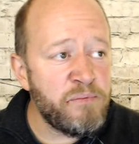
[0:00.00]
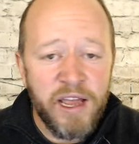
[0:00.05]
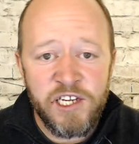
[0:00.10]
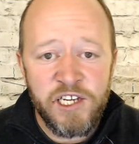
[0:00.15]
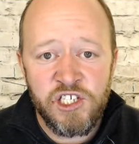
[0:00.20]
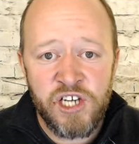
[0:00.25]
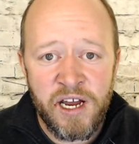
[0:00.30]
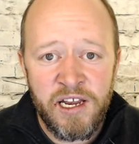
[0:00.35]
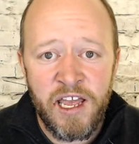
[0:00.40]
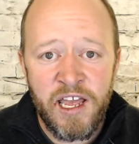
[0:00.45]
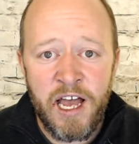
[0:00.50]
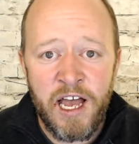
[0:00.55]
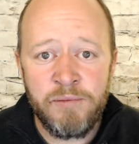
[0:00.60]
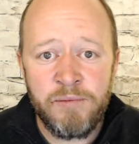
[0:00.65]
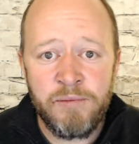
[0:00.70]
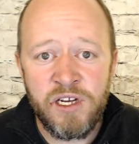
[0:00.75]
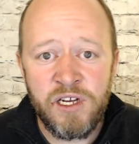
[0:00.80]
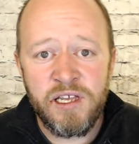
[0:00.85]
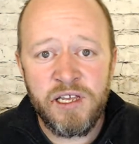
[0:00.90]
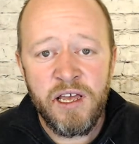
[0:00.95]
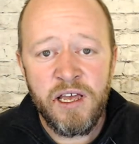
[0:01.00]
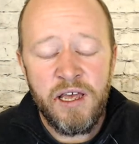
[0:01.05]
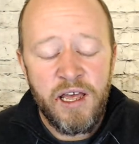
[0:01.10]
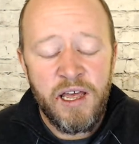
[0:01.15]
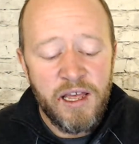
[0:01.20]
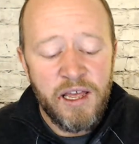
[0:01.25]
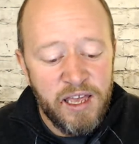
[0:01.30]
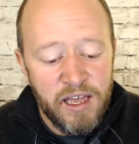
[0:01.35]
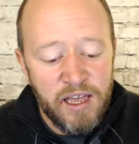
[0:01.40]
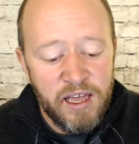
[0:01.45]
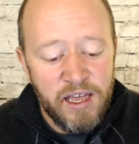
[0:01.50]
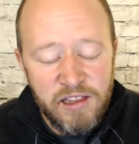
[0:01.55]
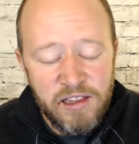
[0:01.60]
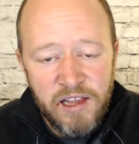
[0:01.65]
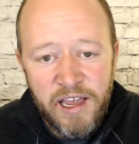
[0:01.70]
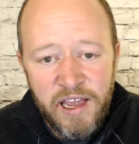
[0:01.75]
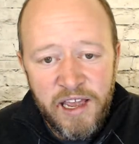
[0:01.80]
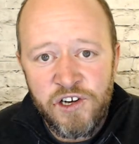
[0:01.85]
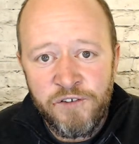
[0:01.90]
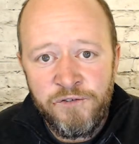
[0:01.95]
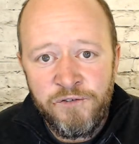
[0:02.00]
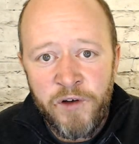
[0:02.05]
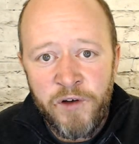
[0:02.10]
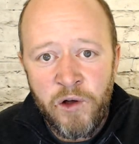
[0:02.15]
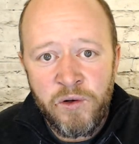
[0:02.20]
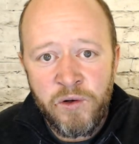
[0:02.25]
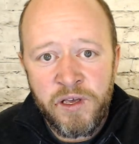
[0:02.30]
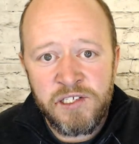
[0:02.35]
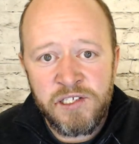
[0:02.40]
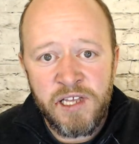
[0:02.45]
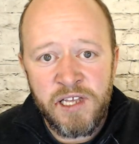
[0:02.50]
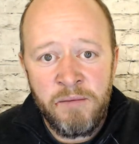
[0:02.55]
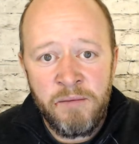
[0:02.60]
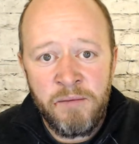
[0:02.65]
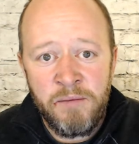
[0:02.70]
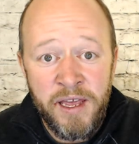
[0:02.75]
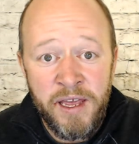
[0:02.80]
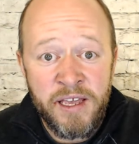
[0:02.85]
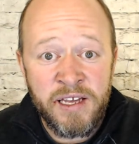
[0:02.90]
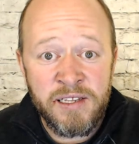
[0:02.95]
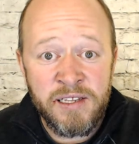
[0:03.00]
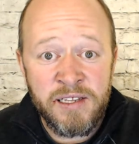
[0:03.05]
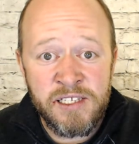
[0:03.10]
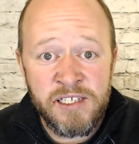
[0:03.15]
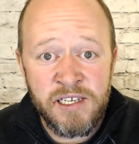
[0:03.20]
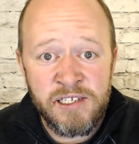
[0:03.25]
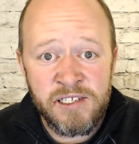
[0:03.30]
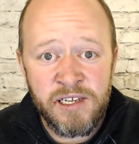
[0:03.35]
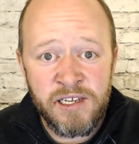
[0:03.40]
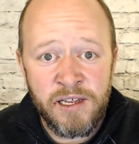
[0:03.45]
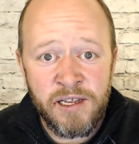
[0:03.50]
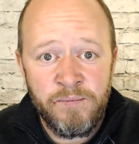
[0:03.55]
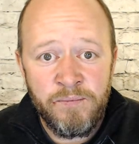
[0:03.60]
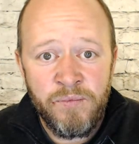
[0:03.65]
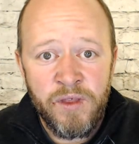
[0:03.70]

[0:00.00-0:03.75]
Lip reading: shiny object. Get laser focused and be consistent.